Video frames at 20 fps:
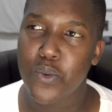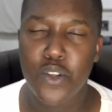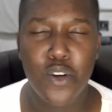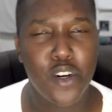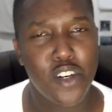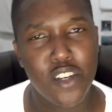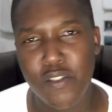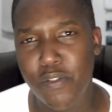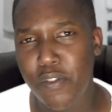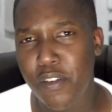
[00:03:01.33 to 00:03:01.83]

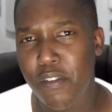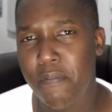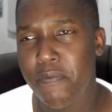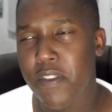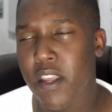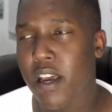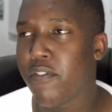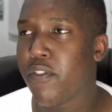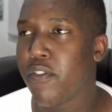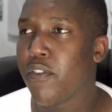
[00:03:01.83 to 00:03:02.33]
250
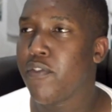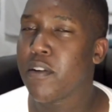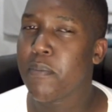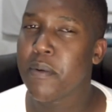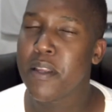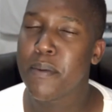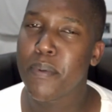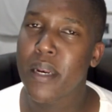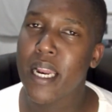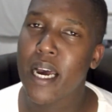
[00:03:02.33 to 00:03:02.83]
uh,
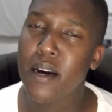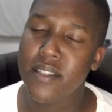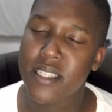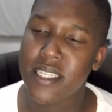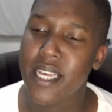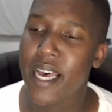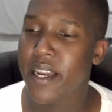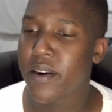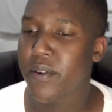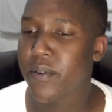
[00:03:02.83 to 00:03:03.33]
people
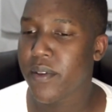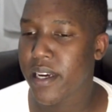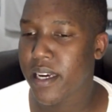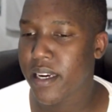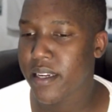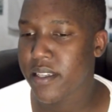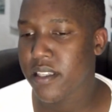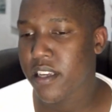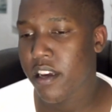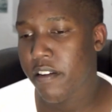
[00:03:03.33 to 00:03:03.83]
outside and all that kind
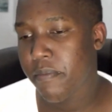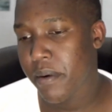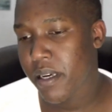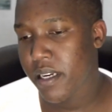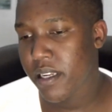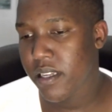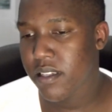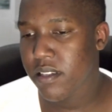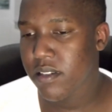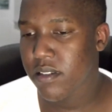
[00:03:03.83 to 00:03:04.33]
of stuff but
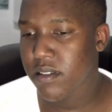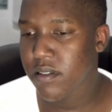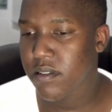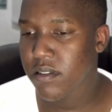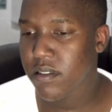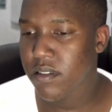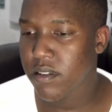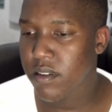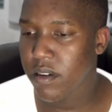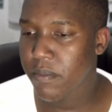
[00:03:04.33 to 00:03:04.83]
it's still
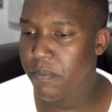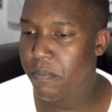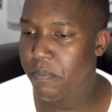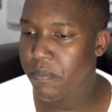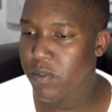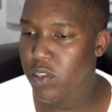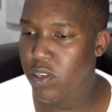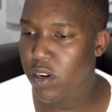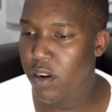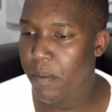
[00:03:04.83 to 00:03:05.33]
still not
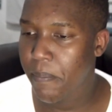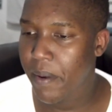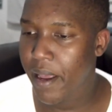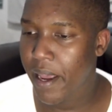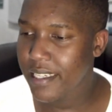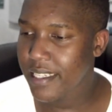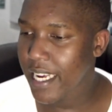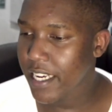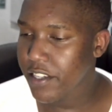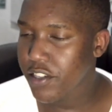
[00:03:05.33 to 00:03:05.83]
still not
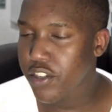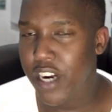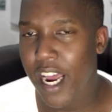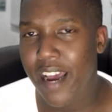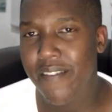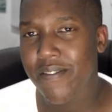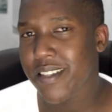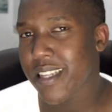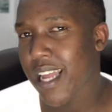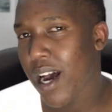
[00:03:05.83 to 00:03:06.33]
bad taxi
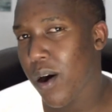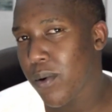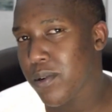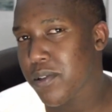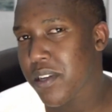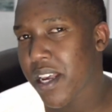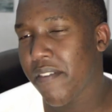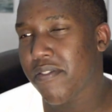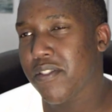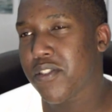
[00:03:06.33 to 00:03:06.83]
drivers now
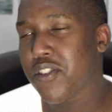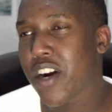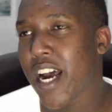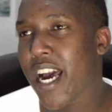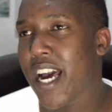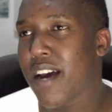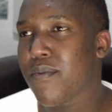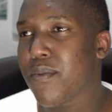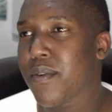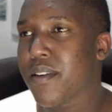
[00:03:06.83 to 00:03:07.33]
also have to
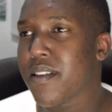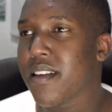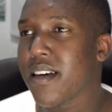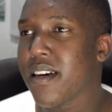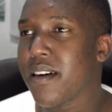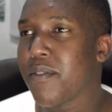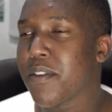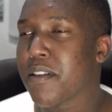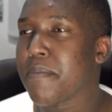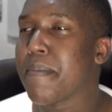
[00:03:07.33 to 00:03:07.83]
drive with
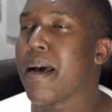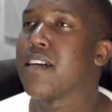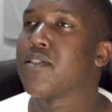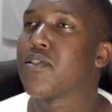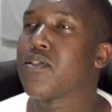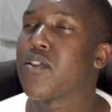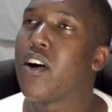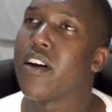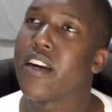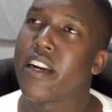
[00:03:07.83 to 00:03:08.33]
uh, with
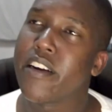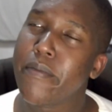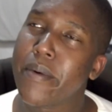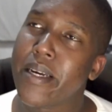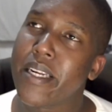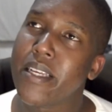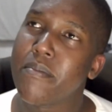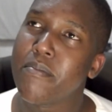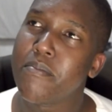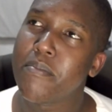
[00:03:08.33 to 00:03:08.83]
mask on
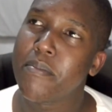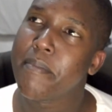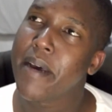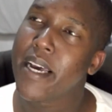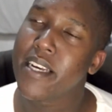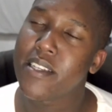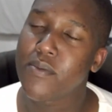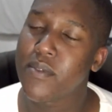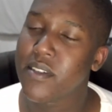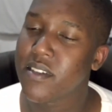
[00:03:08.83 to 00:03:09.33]
everybody
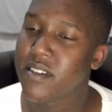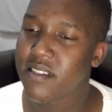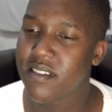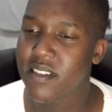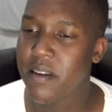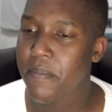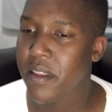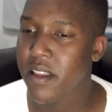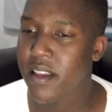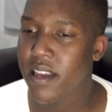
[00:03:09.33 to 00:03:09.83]
mask which is
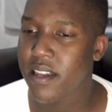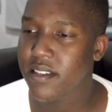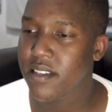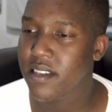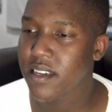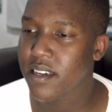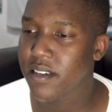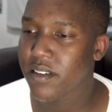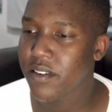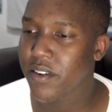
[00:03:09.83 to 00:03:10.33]
something that's
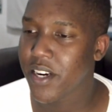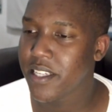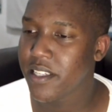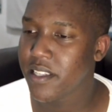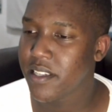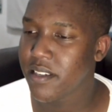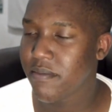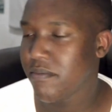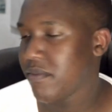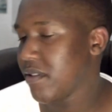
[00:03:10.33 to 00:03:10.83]
uh,
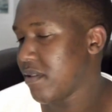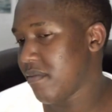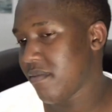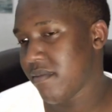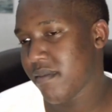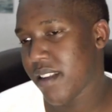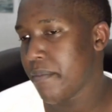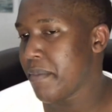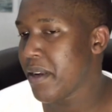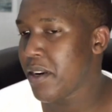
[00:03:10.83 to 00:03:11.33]
crazy well
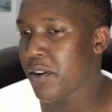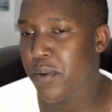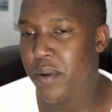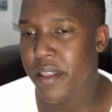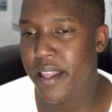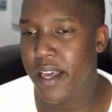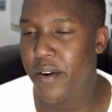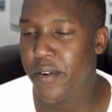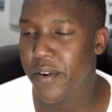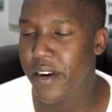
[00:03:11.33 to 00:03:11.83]
they've been doing
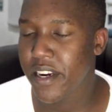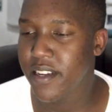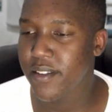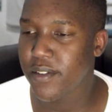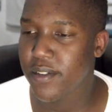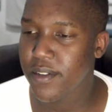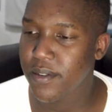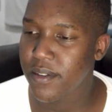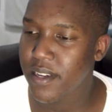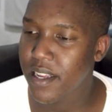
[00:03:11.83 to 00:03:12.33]
that already
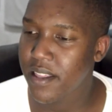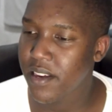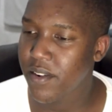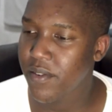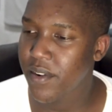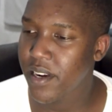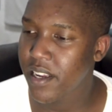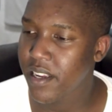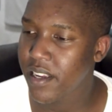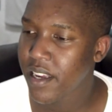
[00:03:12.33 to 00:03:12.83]
so nothing
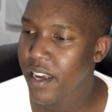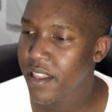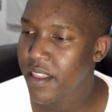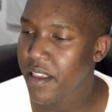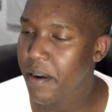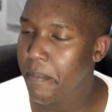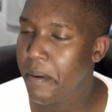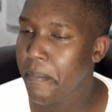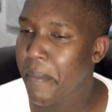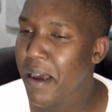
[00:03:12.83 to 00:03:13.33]
really
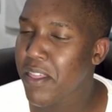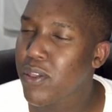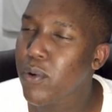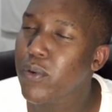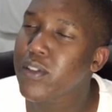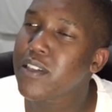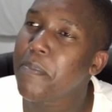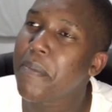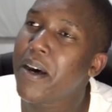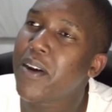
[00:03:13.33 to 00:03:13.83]
thing but my
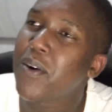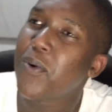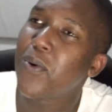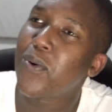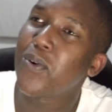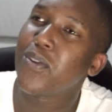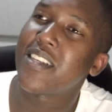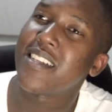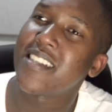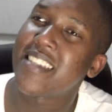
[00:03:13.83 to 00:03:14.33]
thoughts about
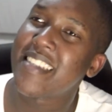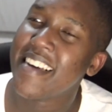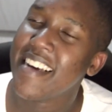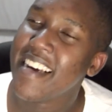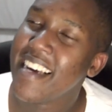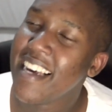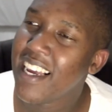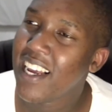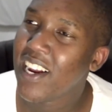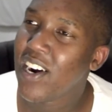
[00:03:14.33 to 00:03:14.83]
all this
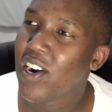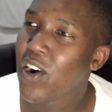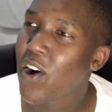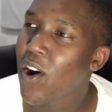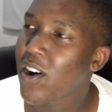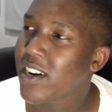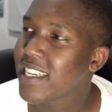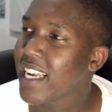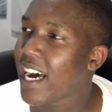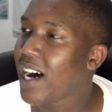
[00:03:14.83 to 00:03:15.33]

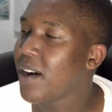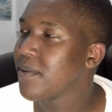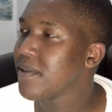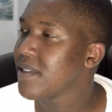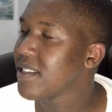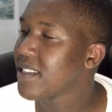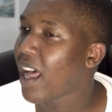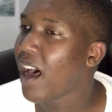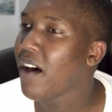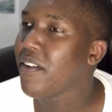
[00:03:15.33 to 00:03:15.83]
lockdown
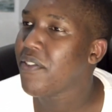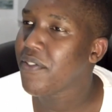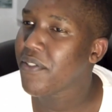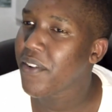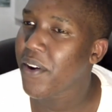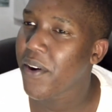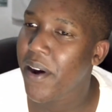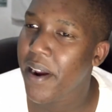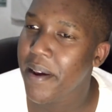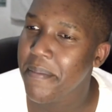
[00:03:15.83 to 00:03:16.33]
stuff.
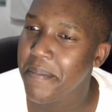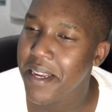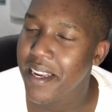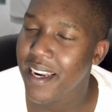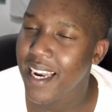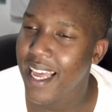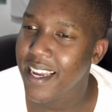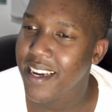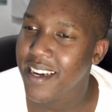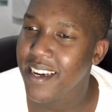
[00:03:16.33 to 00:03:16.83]
You know what I mean?
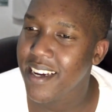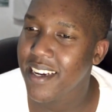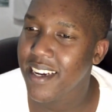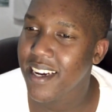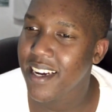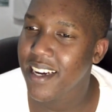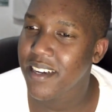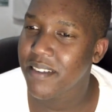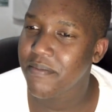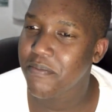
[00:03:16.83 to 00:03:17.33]
Like,
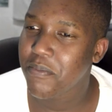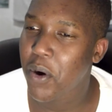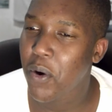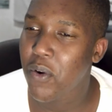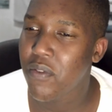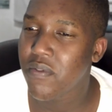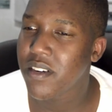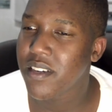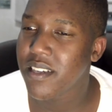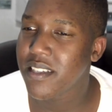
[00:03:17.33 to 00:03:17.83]
uh,
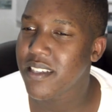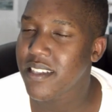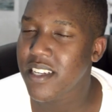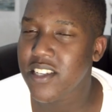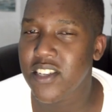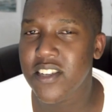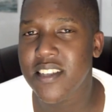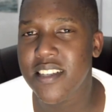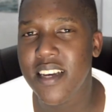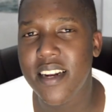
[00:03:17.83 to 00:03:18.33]
COVID is
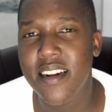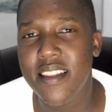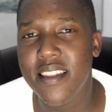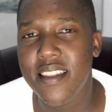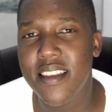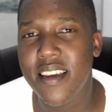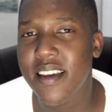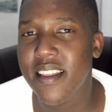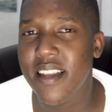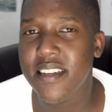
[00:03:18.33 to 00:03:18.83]
such a sudden
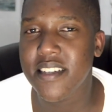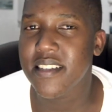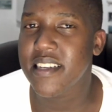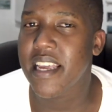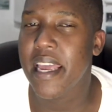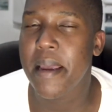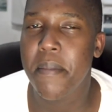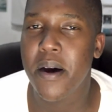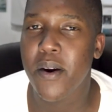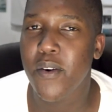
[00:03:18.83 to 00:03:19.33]
thing that just
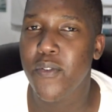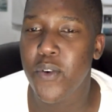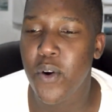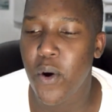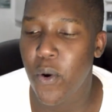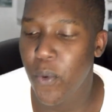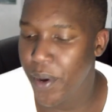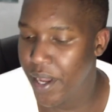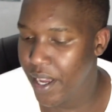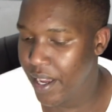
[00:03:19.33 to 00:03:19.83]
came out of
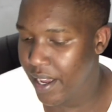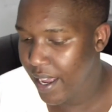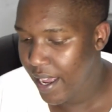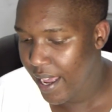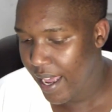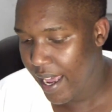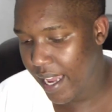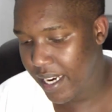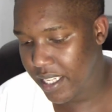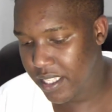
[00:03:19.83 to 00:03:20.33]
nowhere
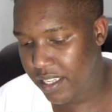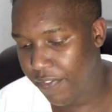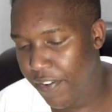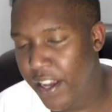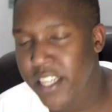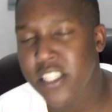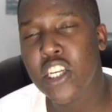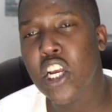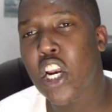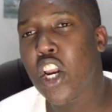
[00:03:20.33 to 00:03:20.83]
and it's
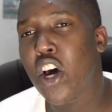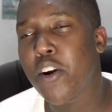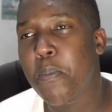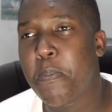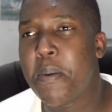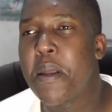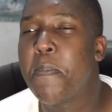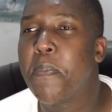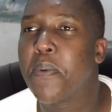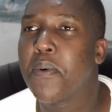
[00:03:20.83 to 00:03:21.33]
affecting a lot of
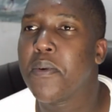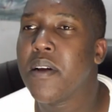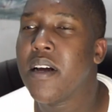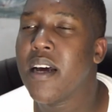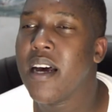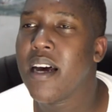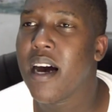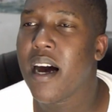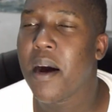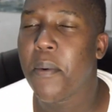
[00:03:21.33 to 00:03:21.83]
people.
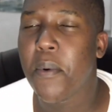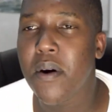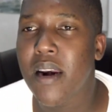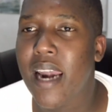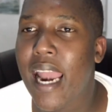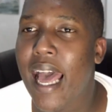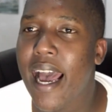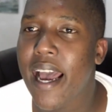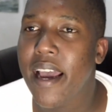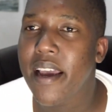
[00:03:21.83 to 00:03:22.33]
I won't
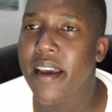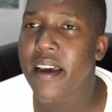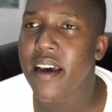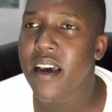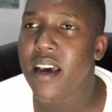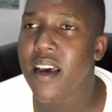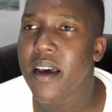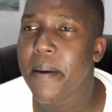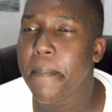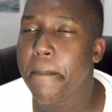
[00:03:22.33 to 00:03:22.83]
lie,
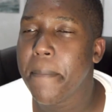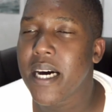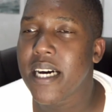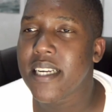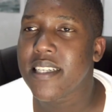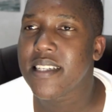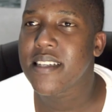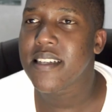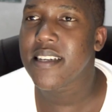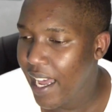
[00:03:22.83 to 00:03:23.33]

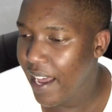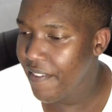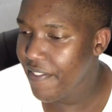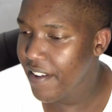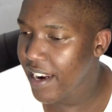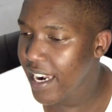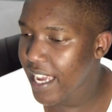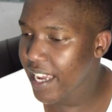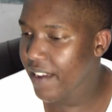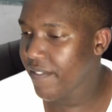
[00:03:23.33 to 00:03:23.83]
but I
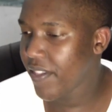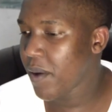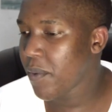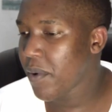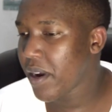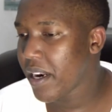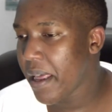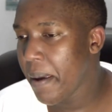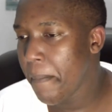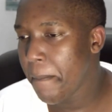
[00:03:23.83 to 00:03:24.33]
feel like if they
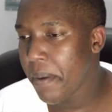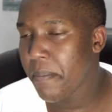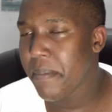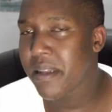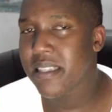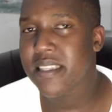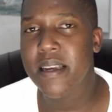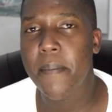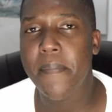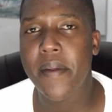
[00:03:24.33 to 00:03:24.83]
want to
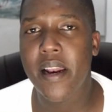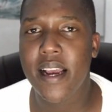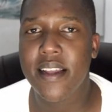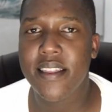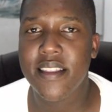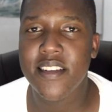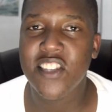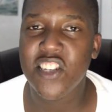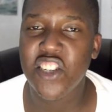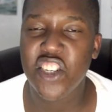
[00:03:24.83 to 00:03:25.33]
implement something
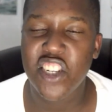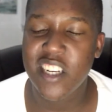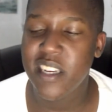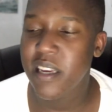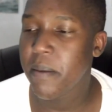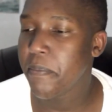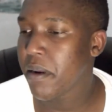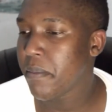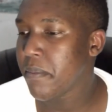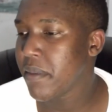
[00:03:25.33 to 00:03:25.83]
like this, they should have
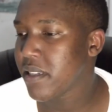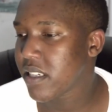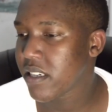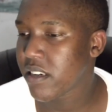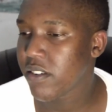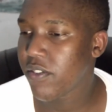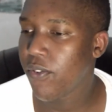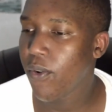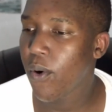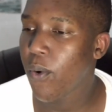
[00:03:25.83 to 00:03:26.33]
implemented
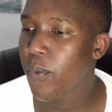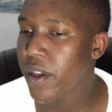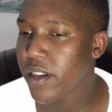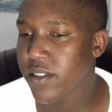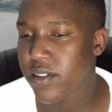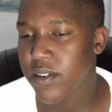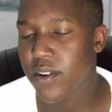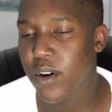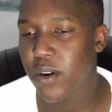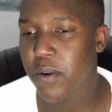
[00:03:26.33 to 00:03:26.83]
it four
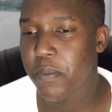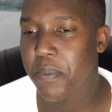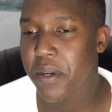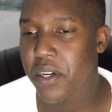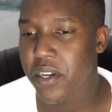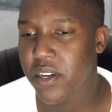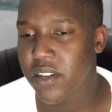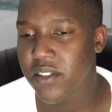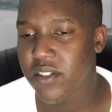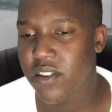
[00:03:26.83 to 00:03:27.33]
weeks ago
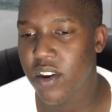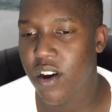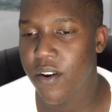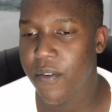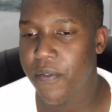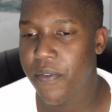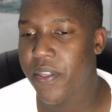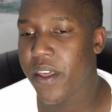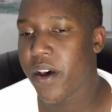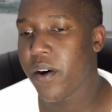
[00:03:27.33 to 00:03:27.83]
because
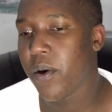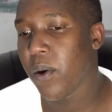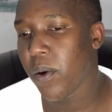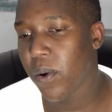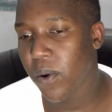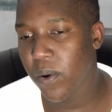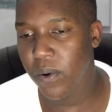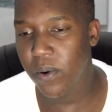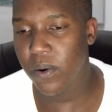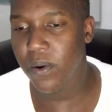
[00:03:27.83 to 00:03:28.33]
of the
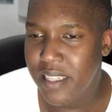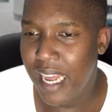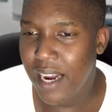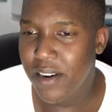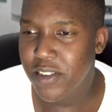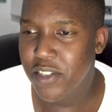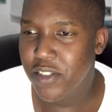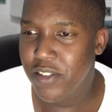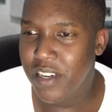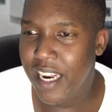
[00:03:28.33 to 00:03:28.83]
whole
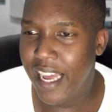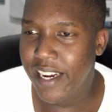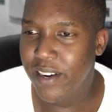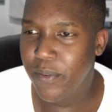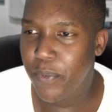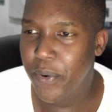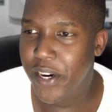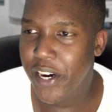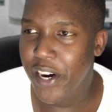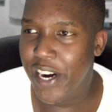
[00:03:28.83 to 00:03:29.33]
now like
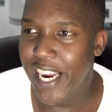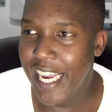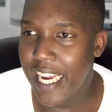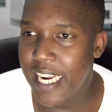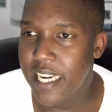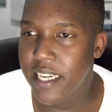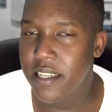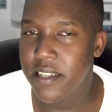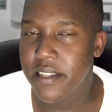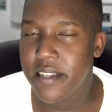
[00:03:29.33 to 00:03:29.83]
we're
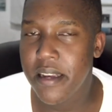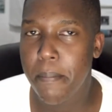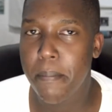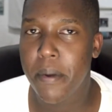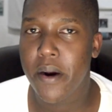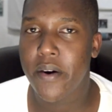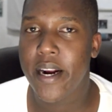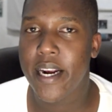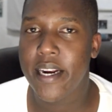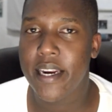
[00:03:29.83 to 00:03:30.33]
in
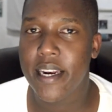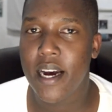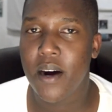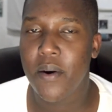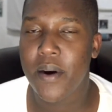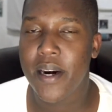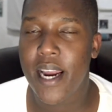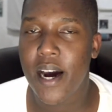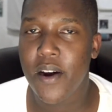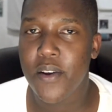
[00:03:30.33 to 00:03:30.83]
December right
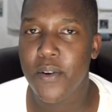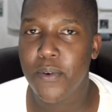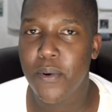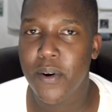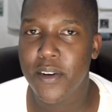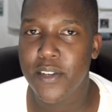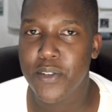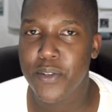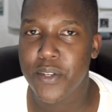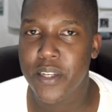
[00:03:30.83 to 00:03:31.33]
now and now you
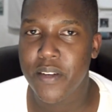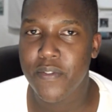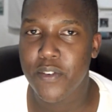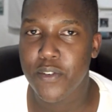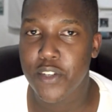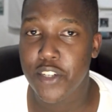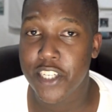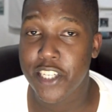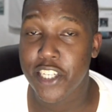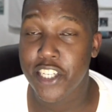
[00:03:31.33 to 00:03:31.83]
want to give
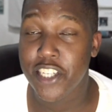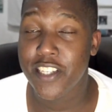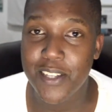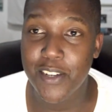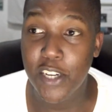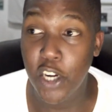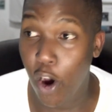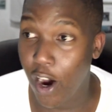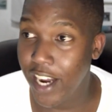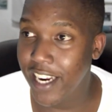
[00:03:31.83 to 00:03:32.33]
restrictions.
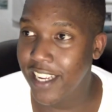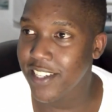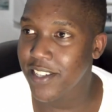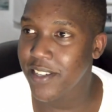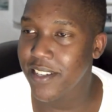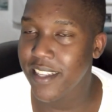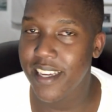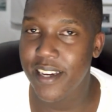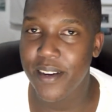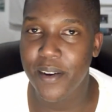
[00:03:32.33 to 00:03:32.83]
Got
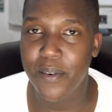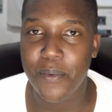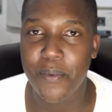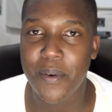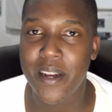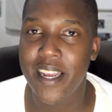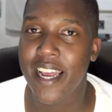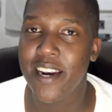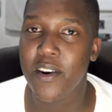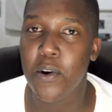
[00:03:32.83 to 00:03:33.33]
into the
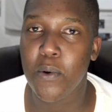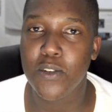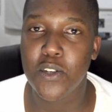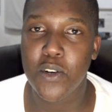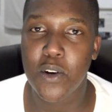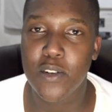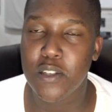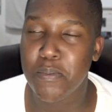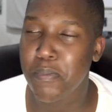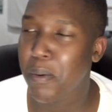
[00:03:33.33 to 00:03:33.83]
we had no
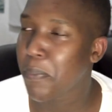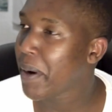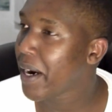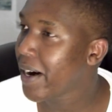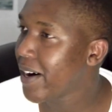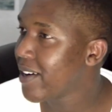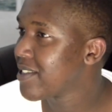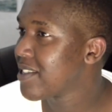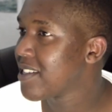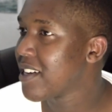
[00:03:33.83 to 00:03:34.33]
chance to
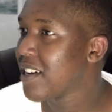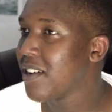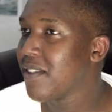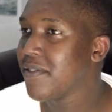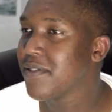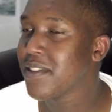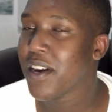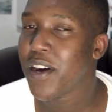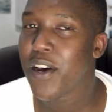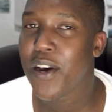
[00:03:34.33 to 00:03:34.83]
prepare
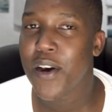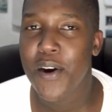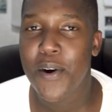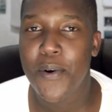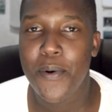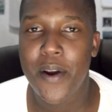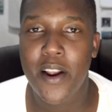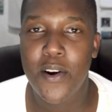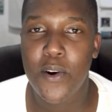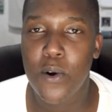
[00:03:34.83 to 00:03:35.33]
ourselves.
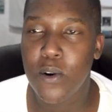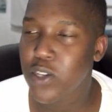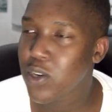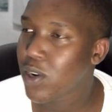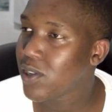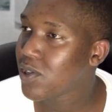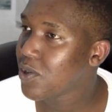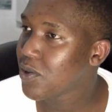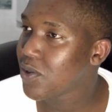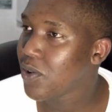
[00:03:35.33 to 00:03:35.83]
We had no
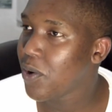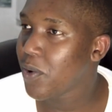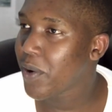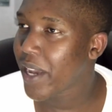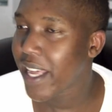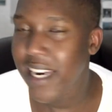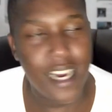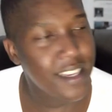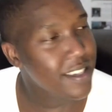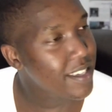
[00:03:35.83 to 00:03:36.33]
chance to go
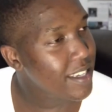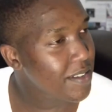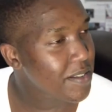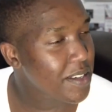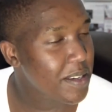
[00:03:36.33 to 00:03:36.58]
get ourselves